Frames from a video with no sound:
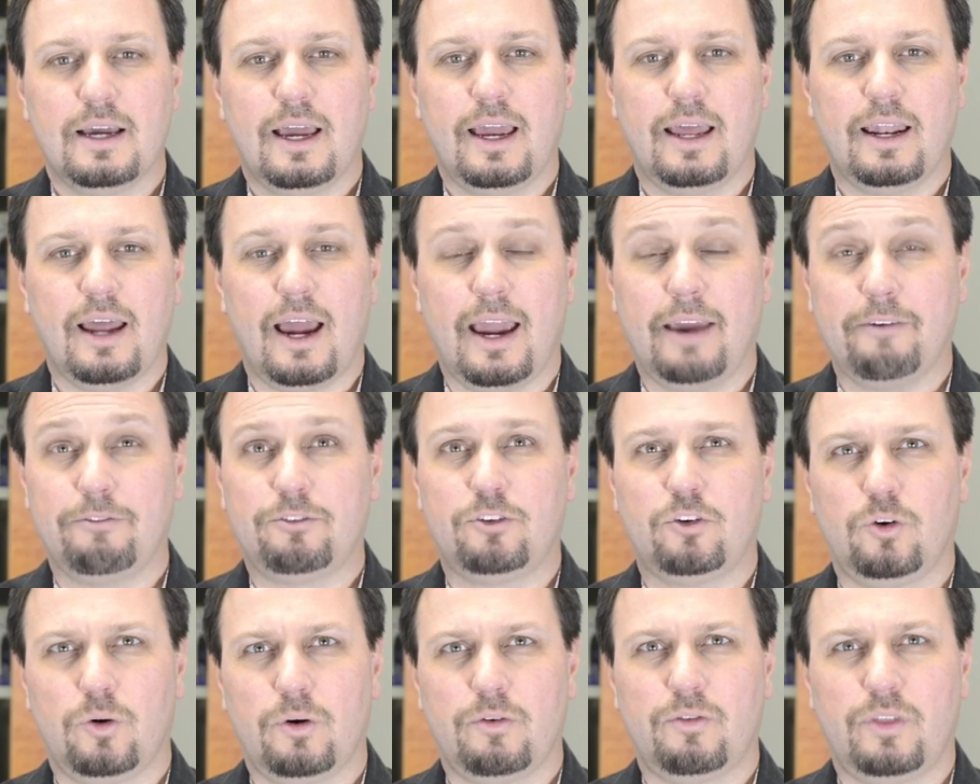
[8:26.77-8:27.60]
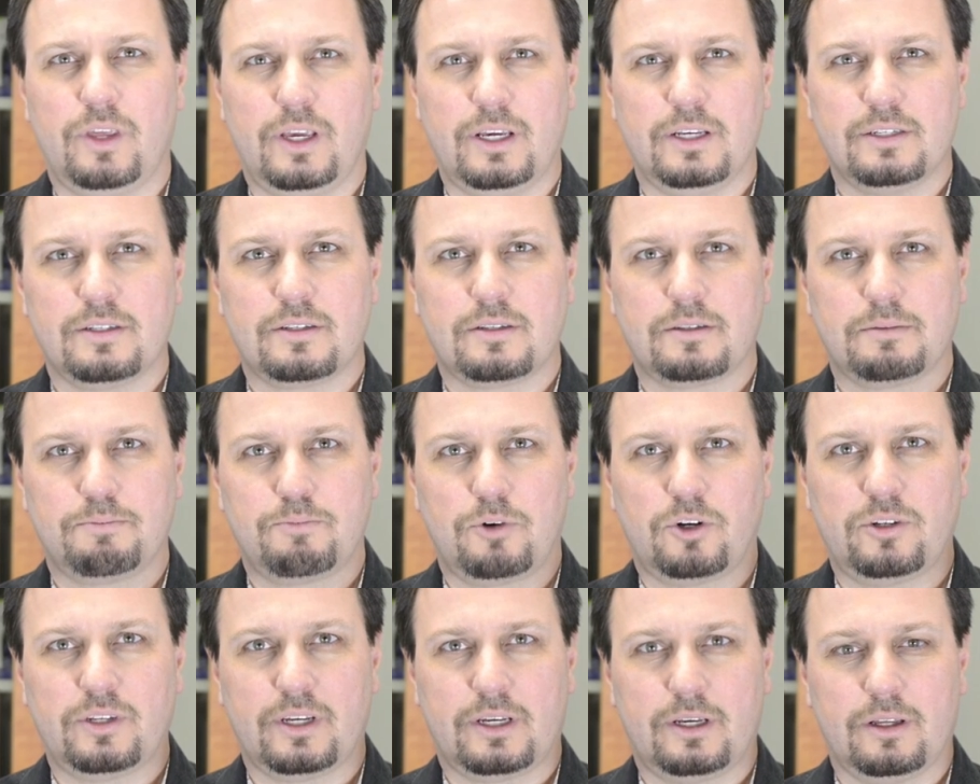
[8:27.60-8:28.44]
And I have 2 of these
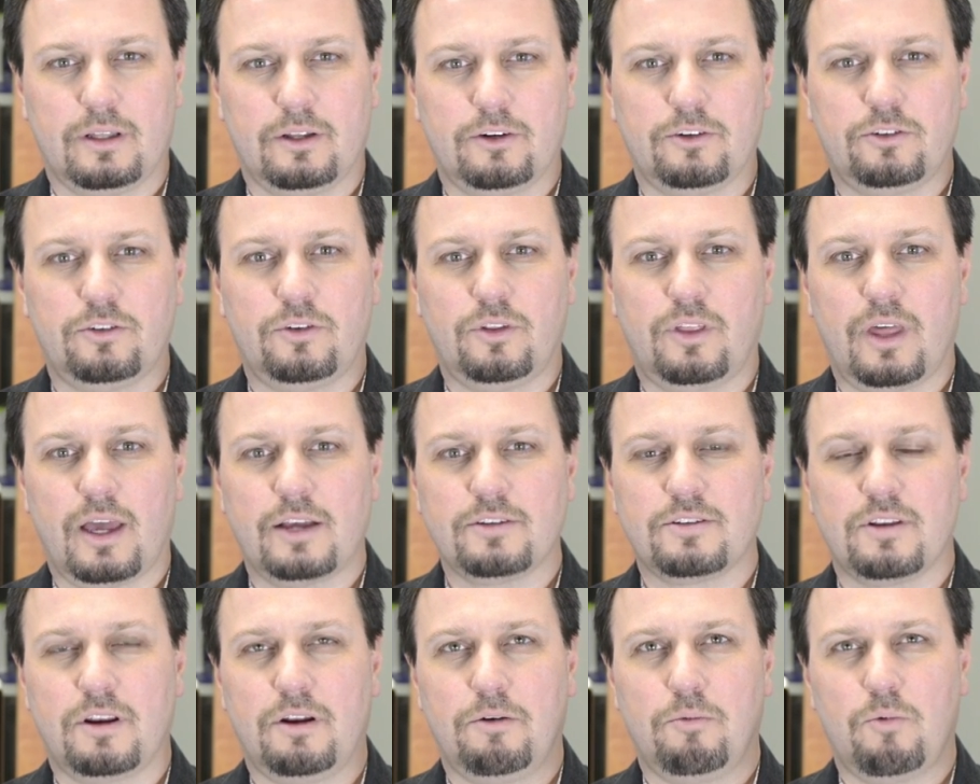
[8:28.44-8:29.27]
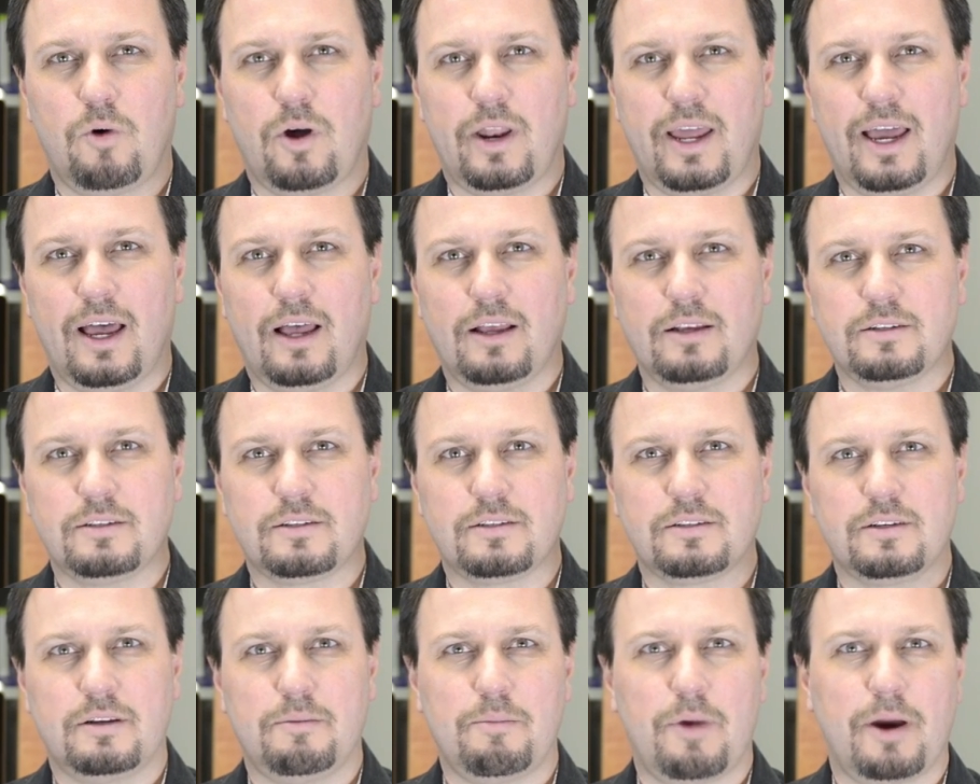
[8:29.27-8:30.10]
particular
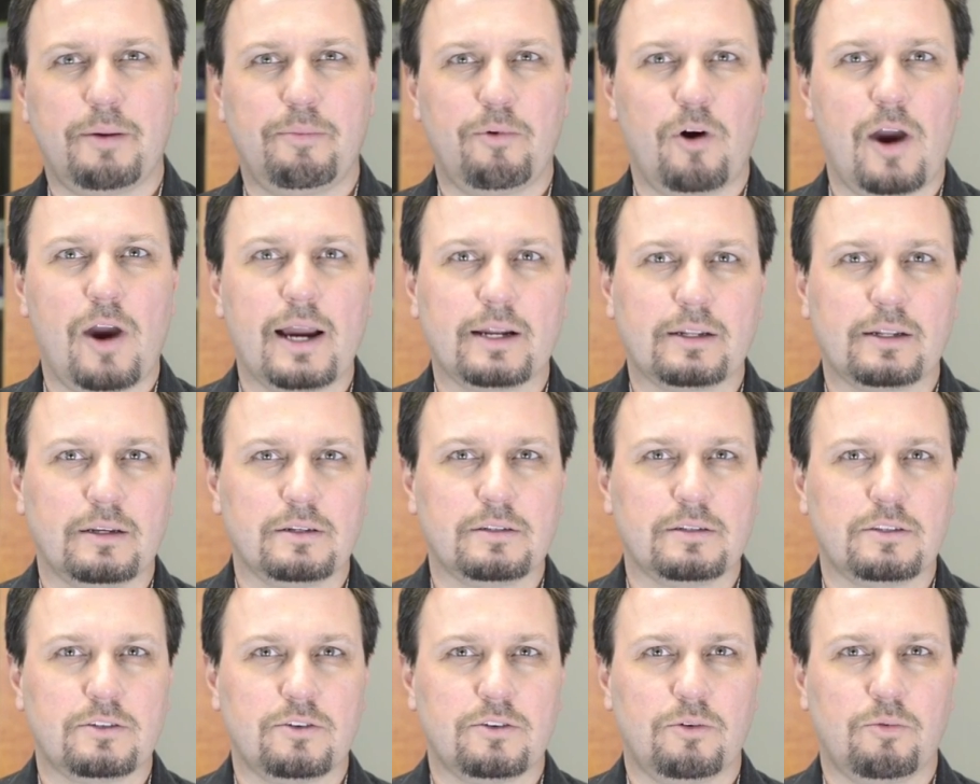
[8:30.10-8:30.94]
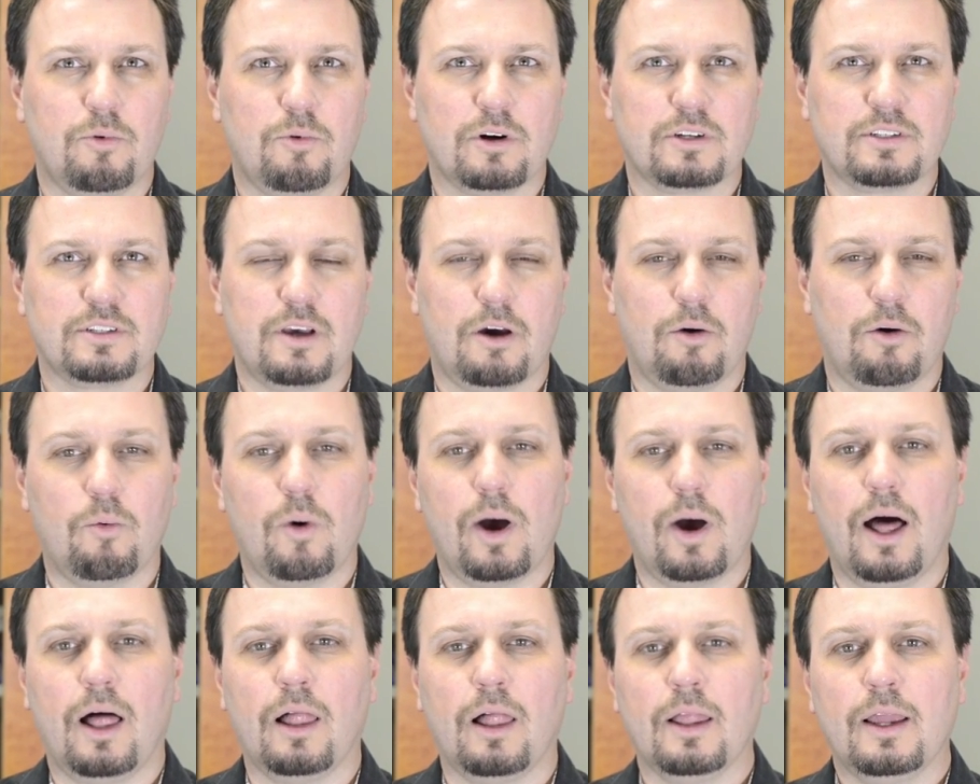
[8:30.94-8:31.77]
2001Ls in my practice, so it works out
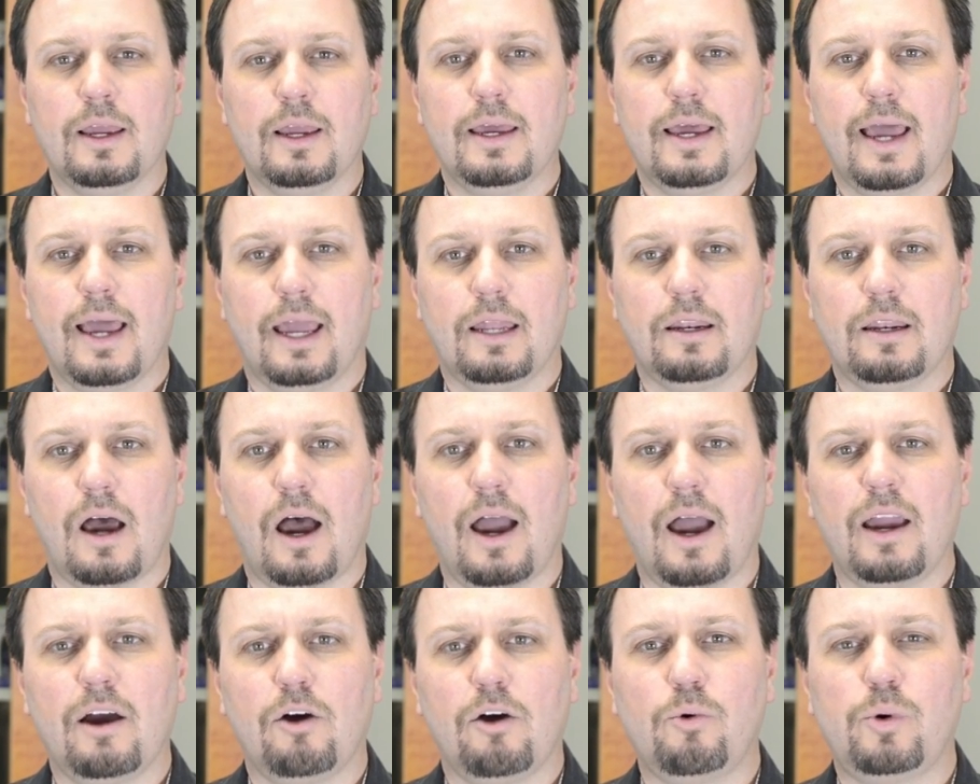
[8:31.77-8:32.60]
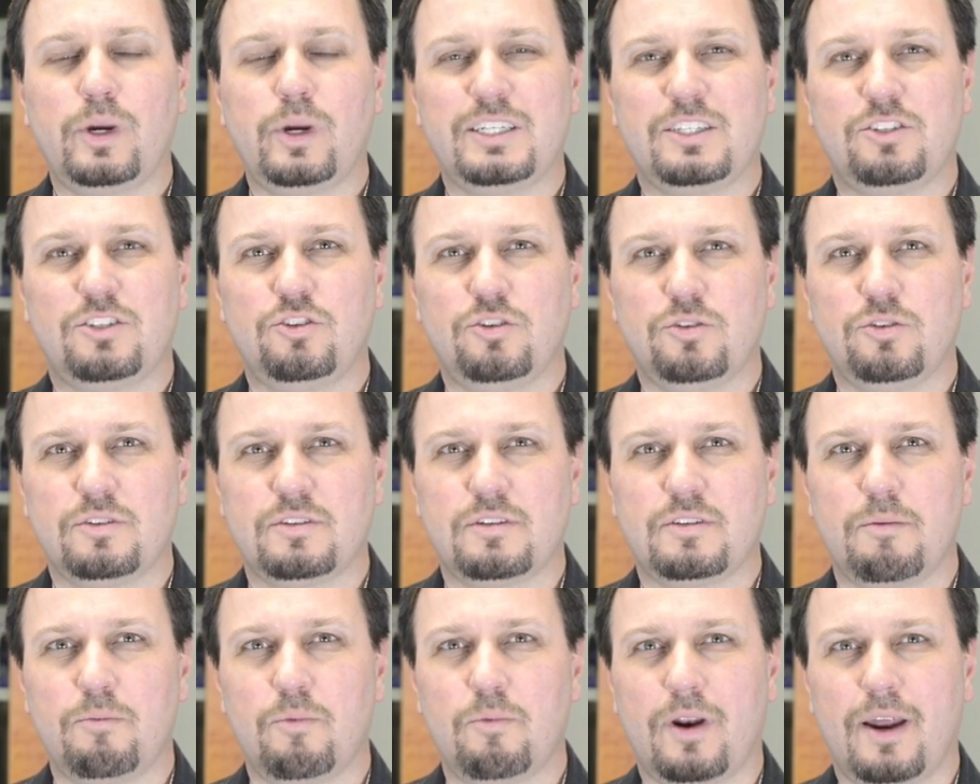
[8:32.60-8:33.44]
well. And I always use
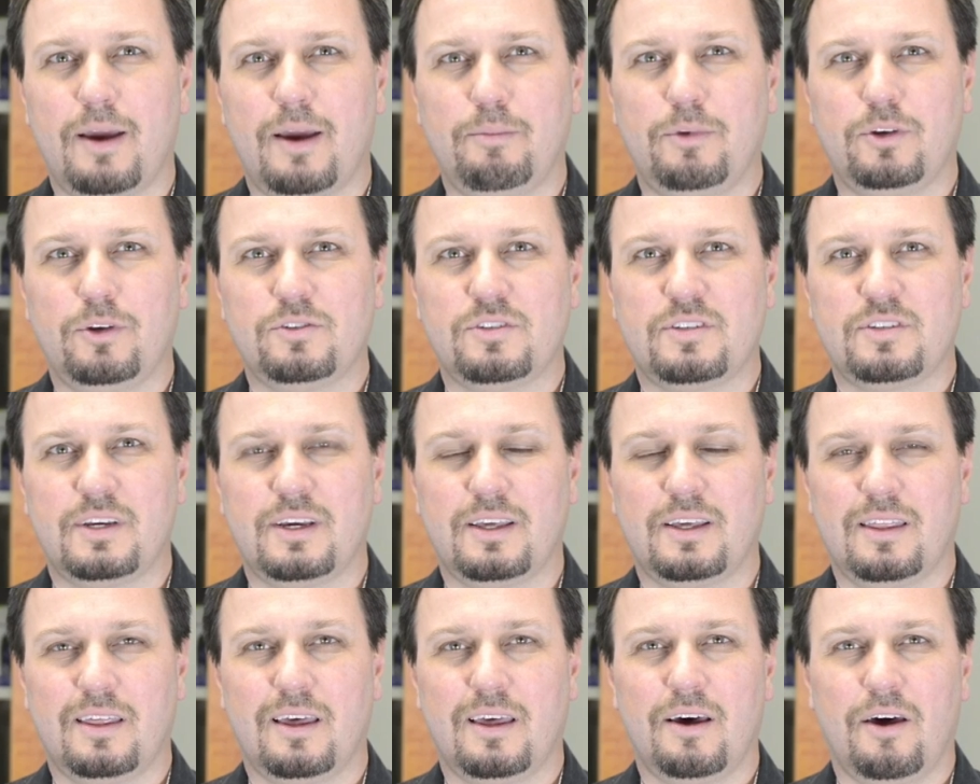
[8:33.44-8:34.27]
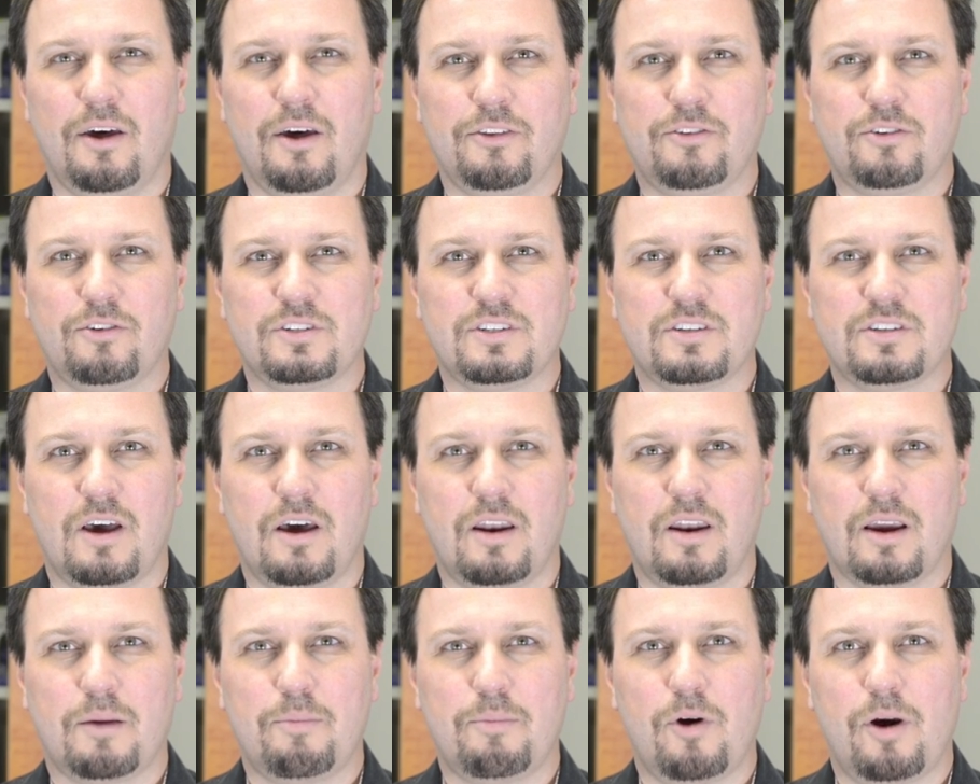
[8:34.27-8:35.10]
them when I'm using the
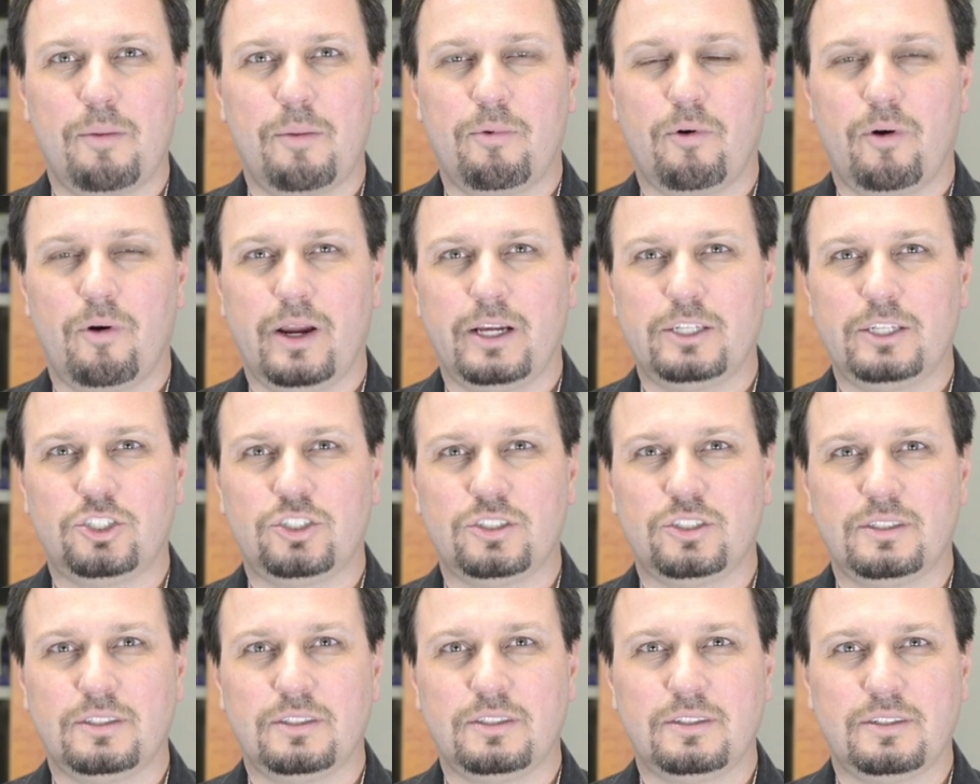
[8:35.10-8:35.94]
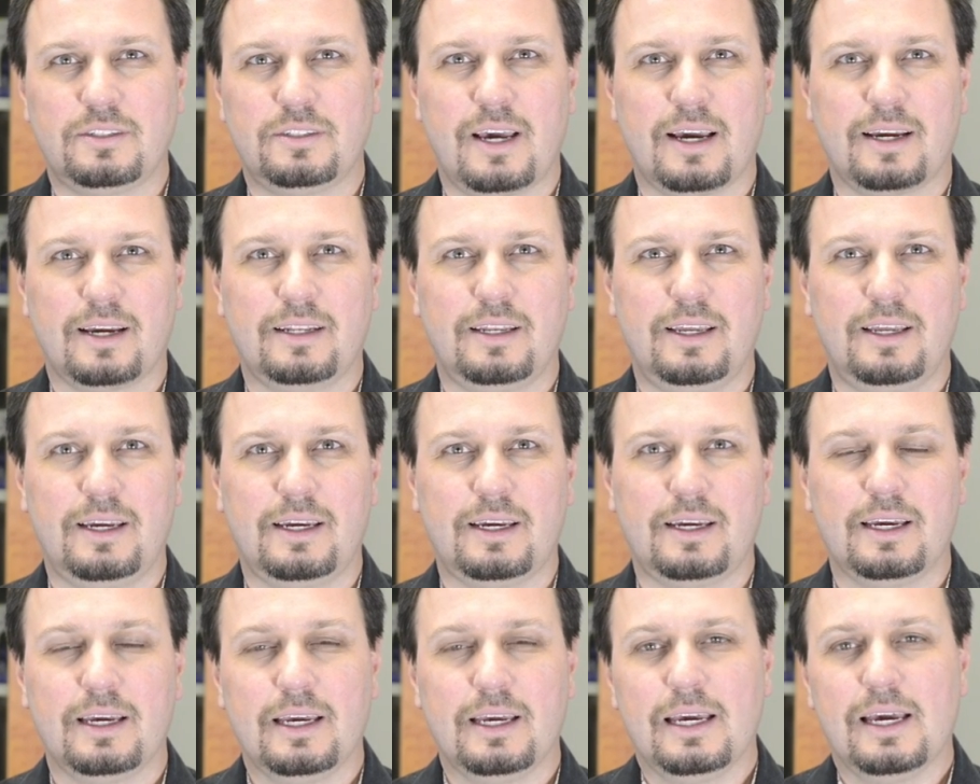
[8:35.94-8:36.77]
ultrasonic preparation
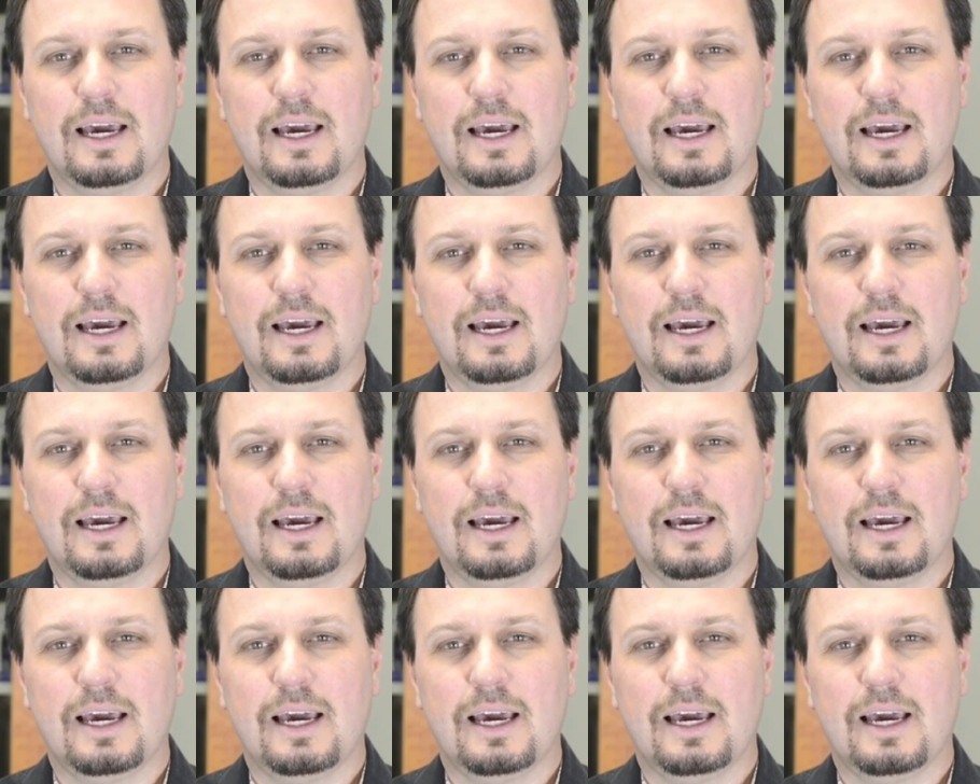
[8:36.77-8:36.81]
technique.